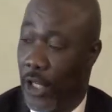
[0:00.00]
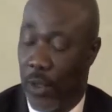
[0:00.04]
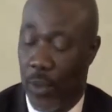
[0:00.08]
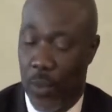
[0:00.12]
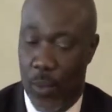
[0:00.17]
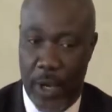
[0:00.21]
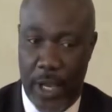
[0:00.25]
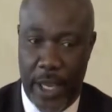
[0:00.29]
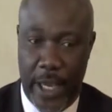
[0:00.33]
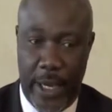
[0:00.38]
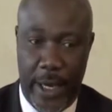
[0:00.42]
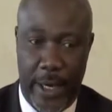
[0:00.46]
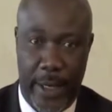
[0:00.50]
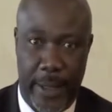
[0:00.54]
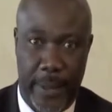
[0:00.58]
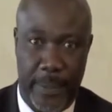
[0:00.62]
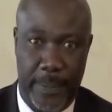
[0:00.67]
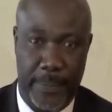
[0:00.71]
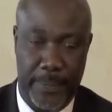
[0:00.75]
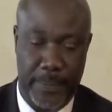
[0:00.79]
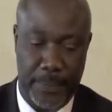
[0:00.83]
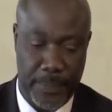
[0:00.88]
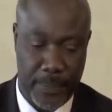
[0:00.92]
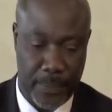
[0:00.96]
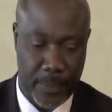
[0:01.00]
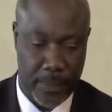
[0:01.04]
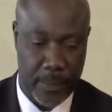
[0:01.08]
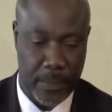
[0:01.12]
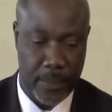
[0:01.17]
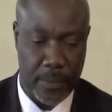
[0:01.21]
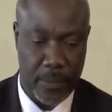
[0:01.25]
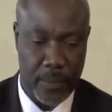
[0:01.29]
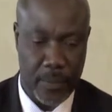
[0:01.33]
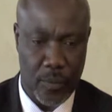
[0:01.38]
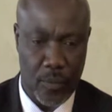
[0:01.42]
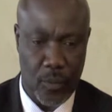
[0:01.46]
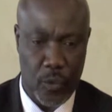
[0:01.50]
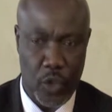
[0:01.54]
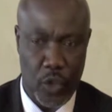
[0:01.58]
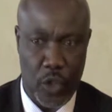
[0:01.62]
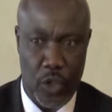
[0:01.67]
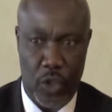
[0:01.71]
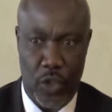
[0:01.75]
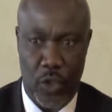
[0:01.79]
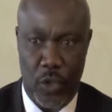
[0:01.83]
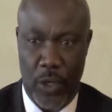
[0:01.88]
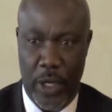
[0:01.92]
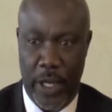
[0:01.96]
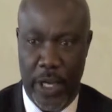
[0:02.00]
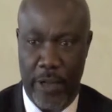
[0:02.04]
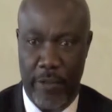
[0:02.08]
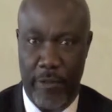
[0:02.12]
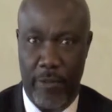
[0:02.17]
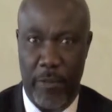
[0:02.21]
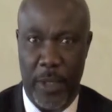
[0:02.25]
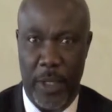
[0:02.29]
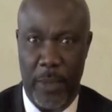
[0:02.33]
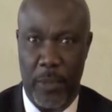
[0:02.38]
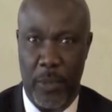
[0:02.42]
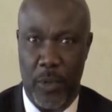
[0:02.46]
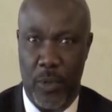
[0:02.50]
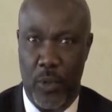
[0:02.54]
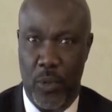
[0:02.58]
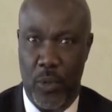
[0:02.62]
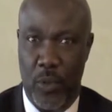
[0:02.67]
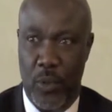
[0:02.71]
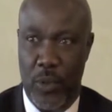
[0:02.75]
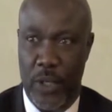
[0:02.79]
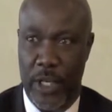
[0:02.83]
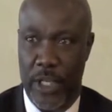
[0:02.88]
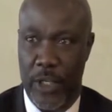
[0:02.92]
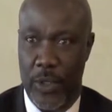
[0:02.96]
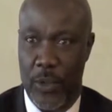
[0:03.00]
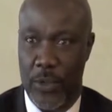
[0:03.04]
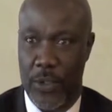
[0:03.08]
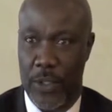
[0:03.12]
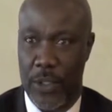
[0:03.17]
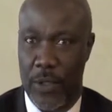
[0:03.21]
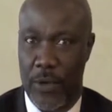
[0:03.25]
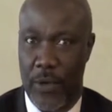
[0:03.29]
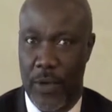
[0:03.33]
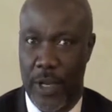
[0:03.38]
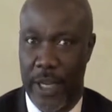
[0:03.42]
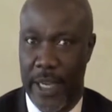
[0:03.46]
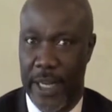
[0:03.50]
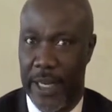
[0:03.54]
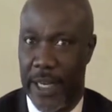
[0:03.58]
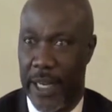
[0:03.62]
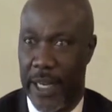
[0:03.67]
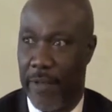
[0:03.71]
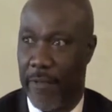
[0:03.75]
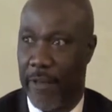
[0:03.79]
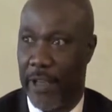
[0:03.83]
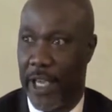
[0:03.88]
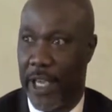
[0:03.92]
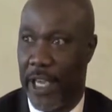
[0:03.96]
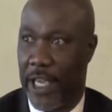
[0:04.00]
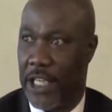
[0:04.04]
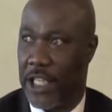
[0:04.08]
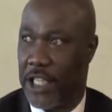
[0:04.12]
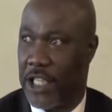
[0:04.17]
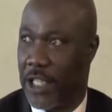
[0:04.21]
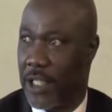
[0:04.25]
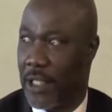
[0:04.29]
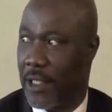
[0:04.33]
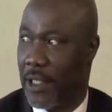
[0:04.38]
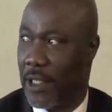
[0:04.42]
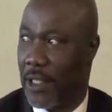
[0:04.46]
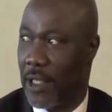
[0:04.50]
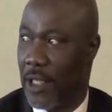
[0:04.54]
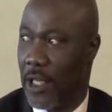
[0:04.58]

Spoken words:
where you have people who are using the wrong identification,